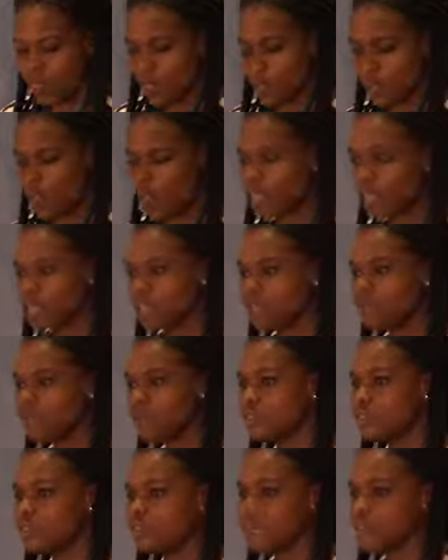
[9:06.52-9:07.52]
Locking your
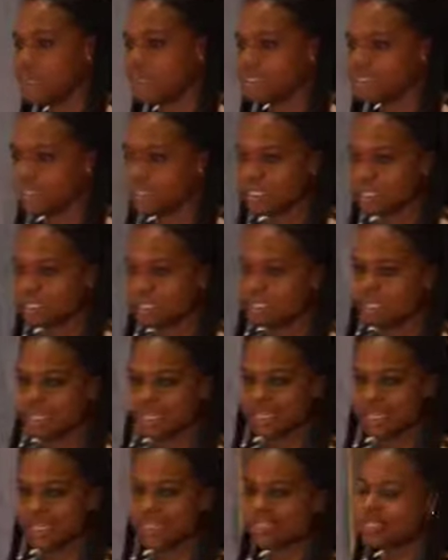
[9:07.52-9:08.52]
device.
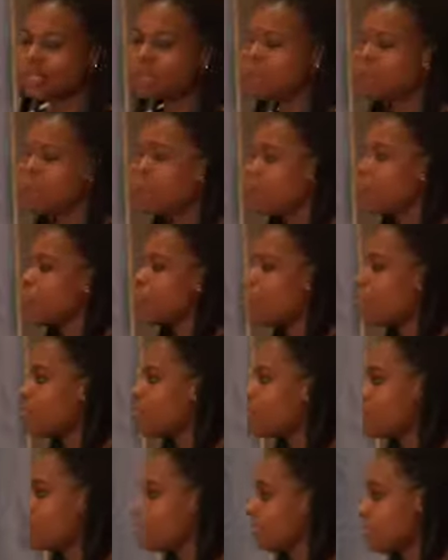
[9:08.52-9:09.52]
It's a big
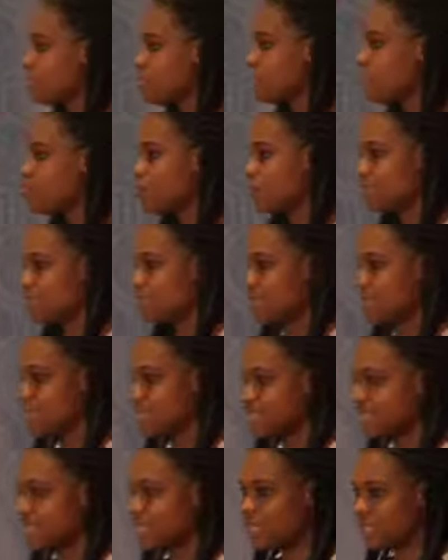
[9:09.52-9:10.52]
problem to leave your
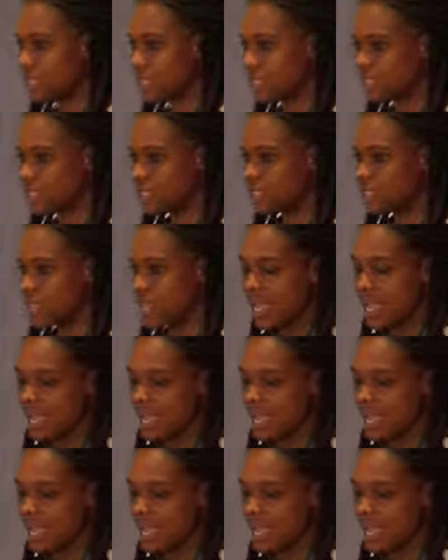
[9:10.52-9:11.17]
device unlocked.